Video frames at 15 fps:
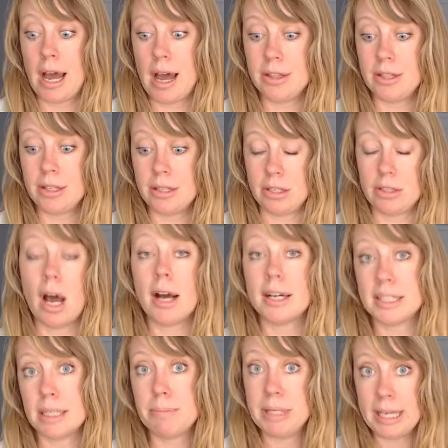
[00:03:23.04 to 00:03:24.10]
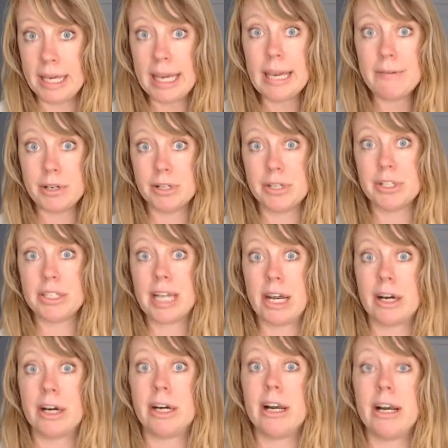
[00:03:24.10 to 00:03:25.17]
the toxic behaviors
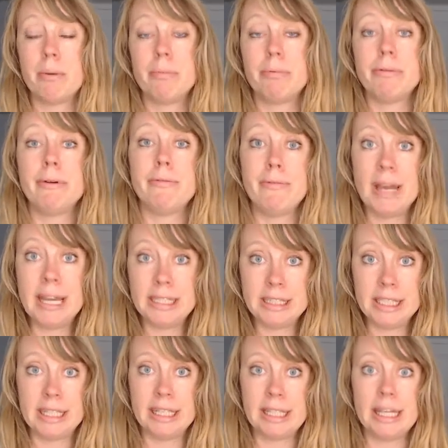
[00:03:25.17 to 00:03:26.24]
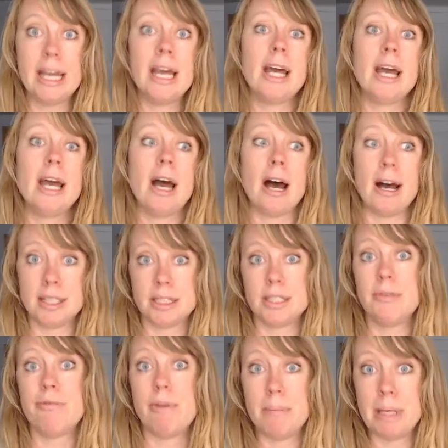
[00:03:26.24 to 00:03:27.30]
that are preventing us
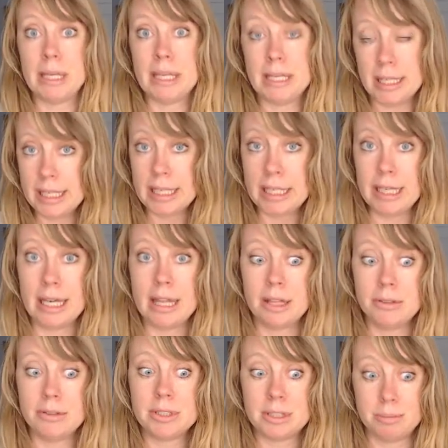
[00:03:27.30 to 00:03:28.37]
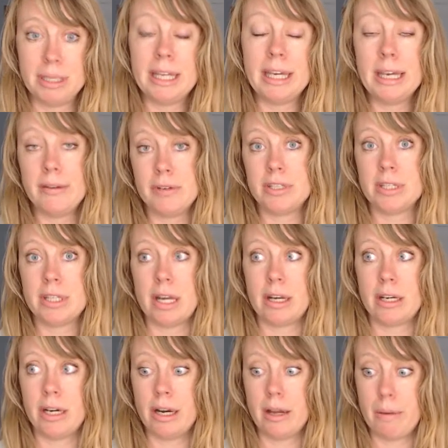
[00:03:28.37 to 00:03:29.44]
from healing, those behaviors that
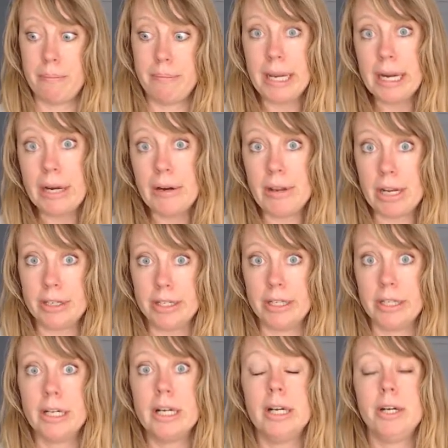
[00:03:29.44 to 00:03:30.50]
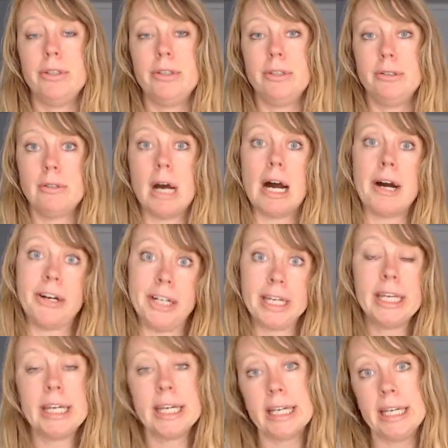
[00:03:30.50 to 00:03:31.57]
are a barrier to our
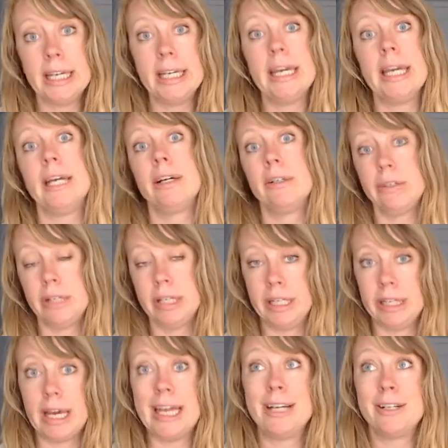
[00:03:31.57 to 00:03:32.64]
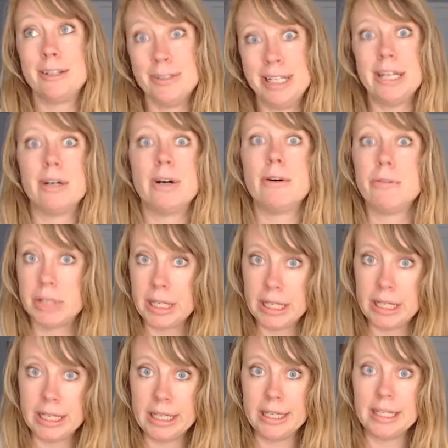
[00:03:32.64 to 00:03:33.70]
healing, including
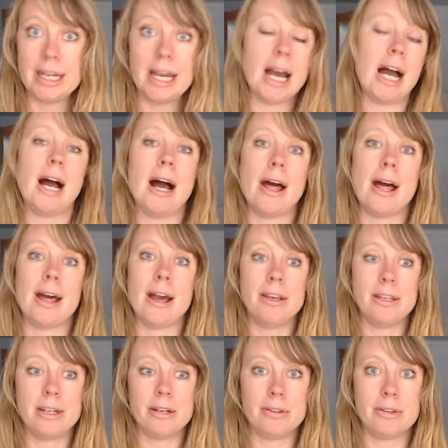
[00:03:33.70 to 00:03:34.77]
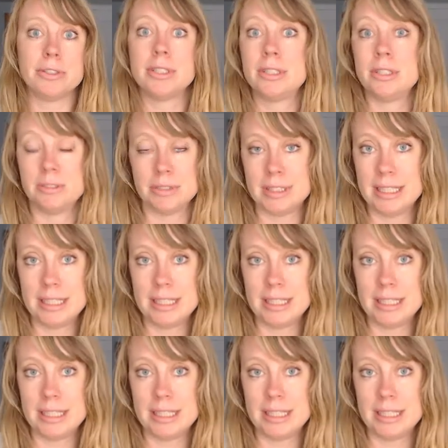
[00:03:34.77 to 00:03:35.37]
overeating, those